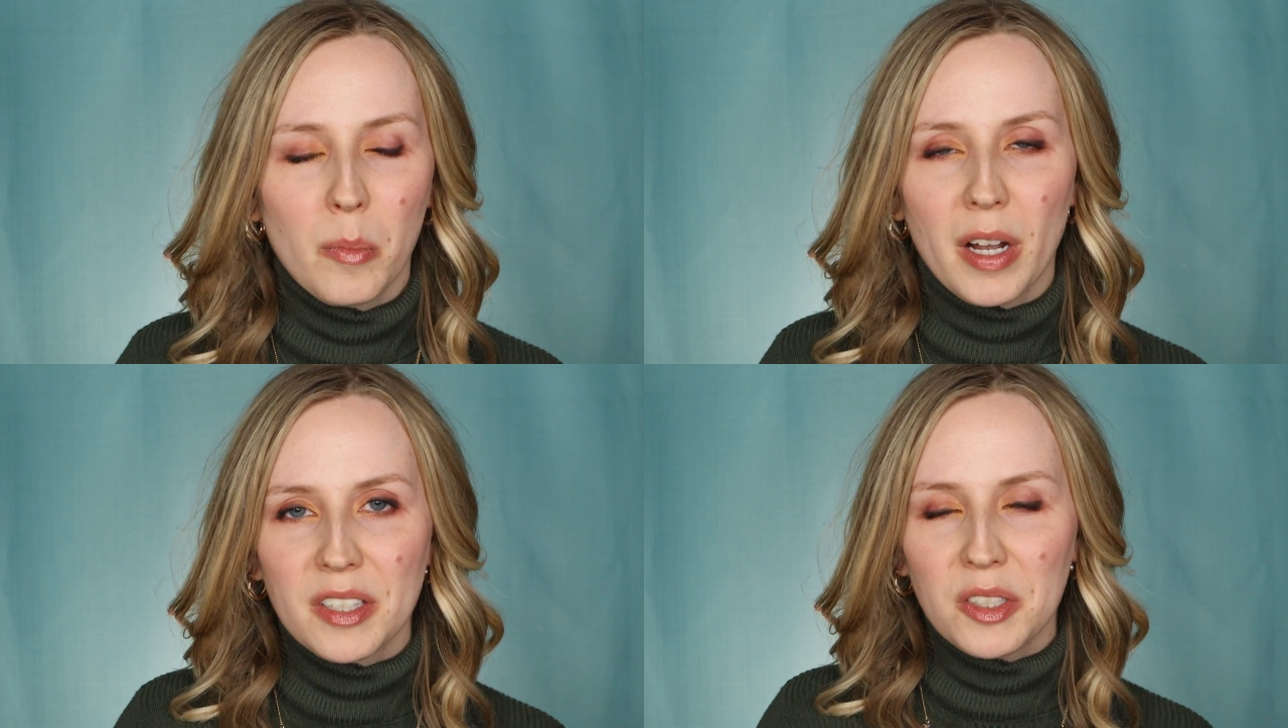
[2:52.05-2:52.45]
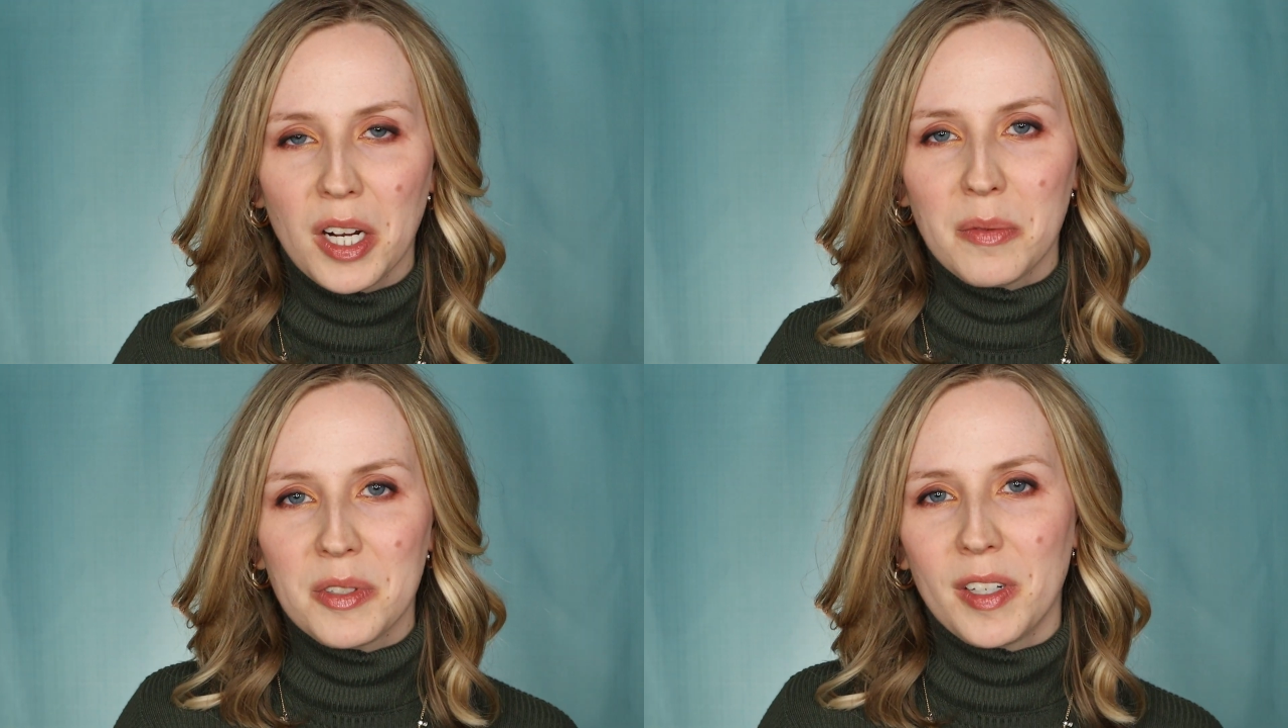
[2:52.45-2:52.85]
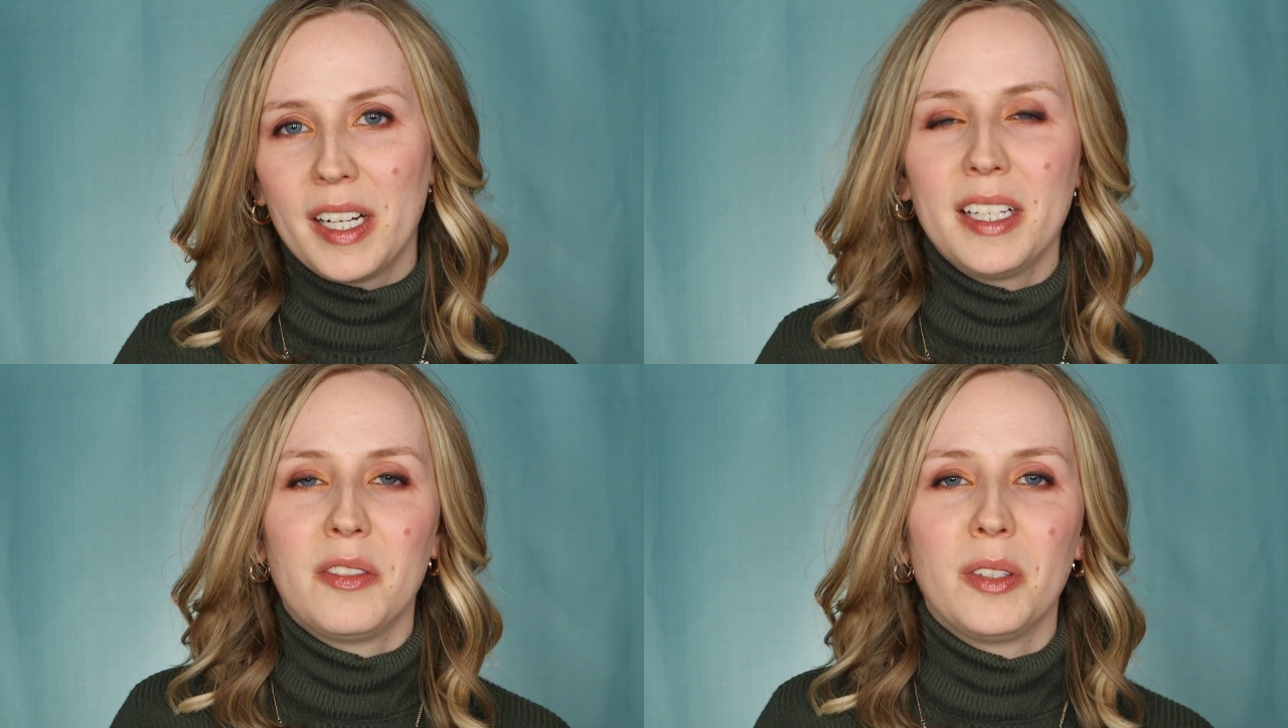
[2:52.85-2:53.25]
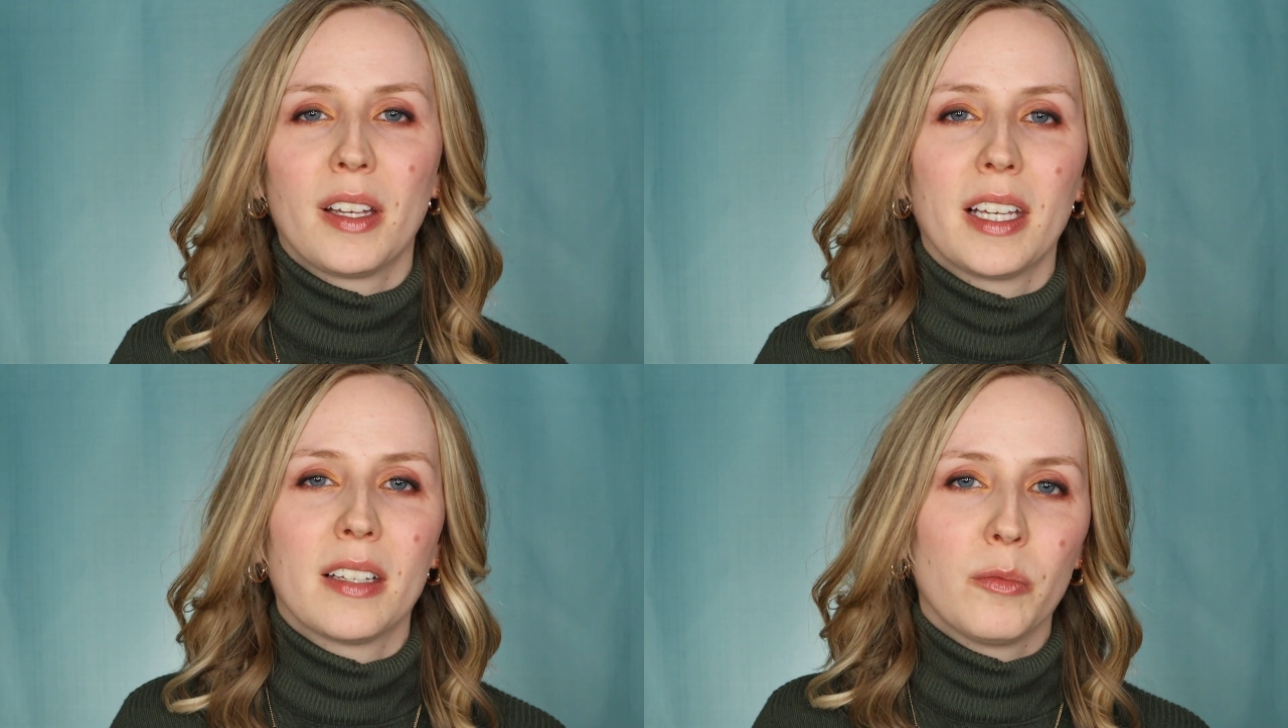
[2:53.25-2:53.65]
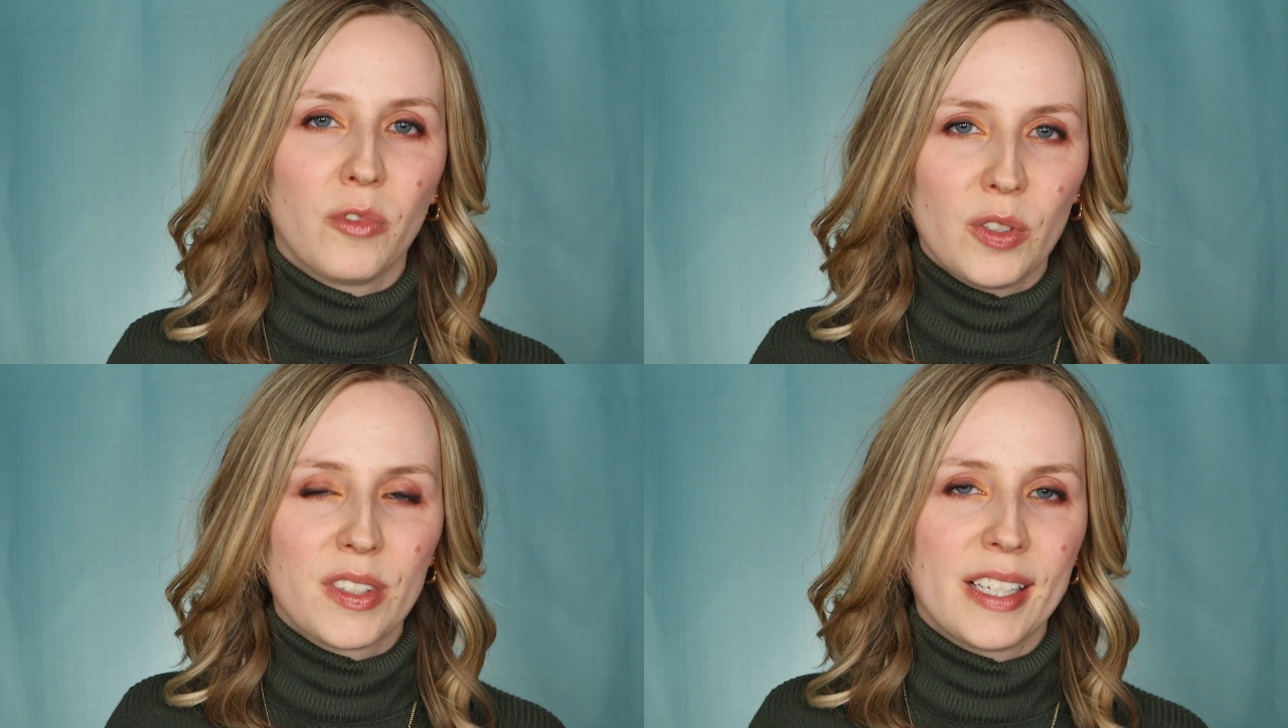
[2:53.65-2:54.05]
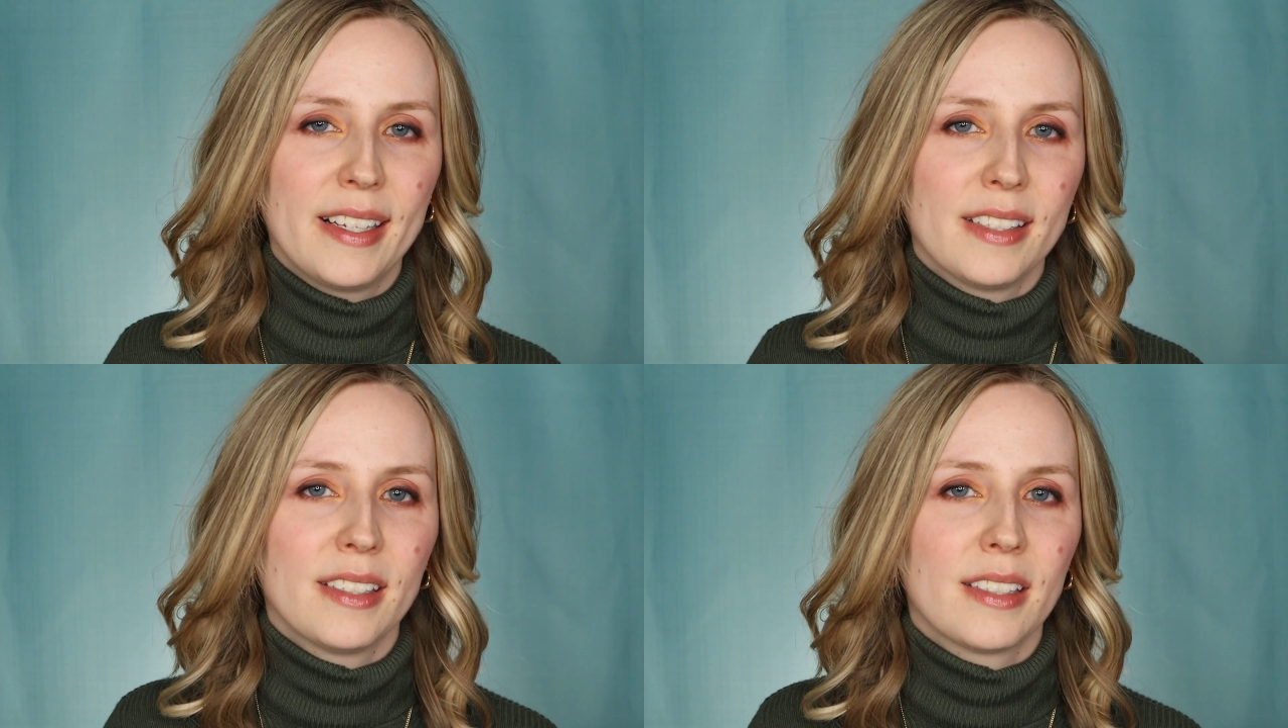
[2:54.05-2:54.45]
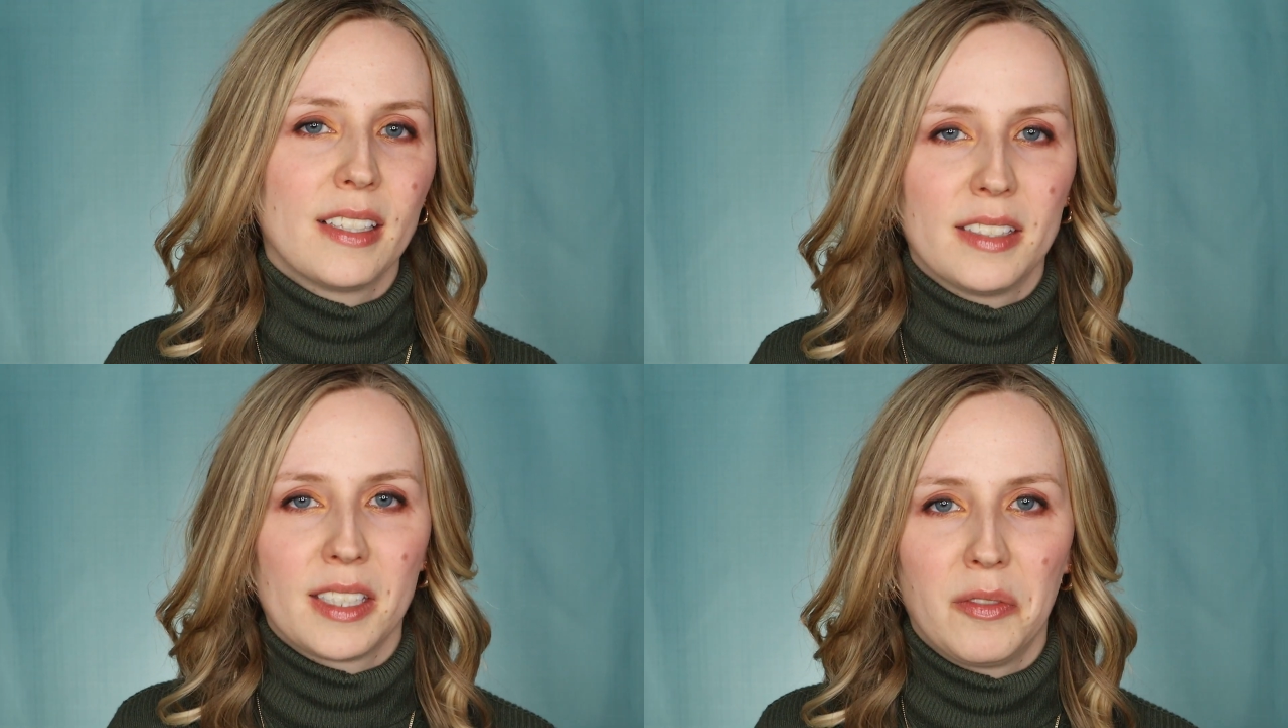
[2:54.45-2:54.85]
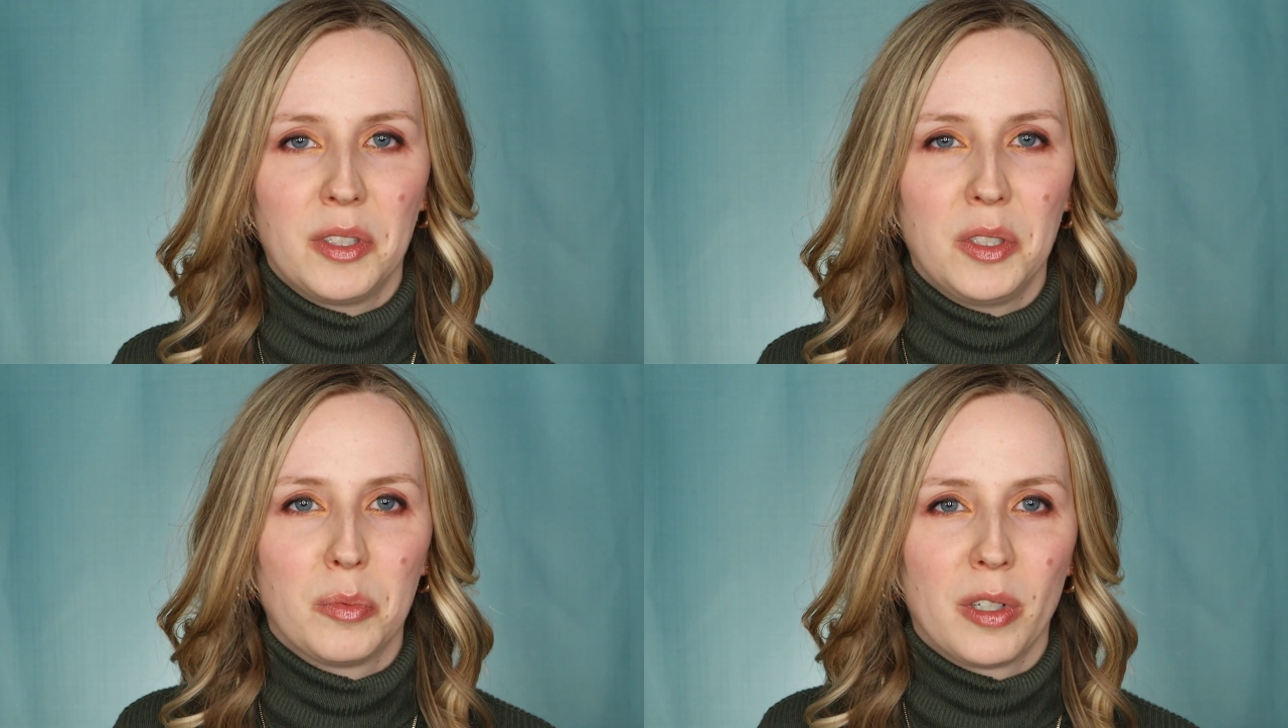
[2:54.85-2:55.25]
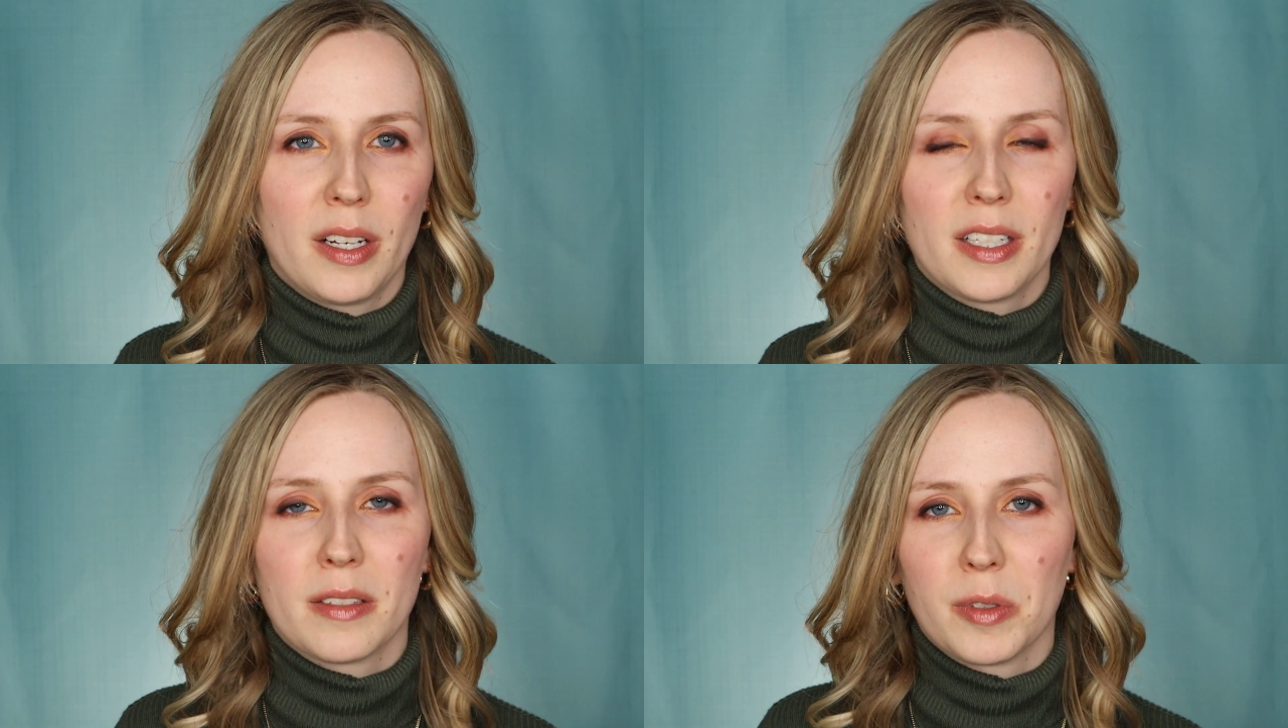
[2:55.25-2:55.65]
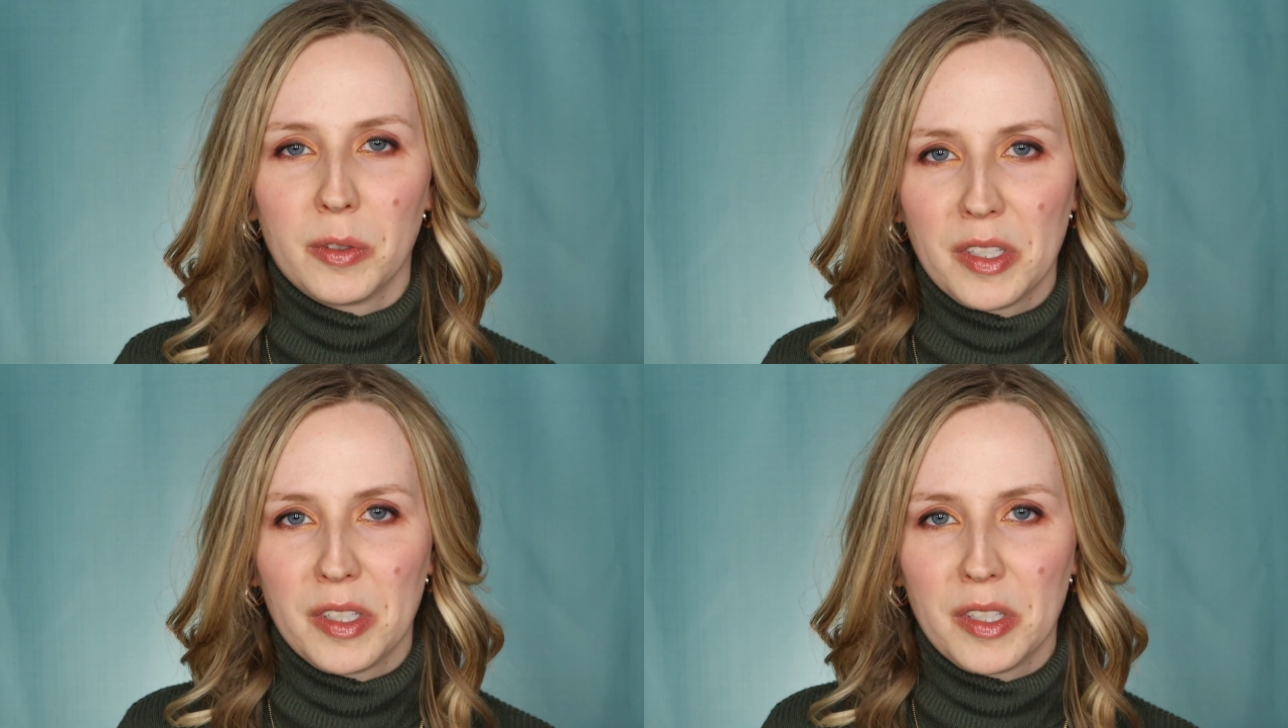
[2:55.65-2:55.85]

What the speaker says: BoxyCharm is great if you like full sizes and discovering new products for a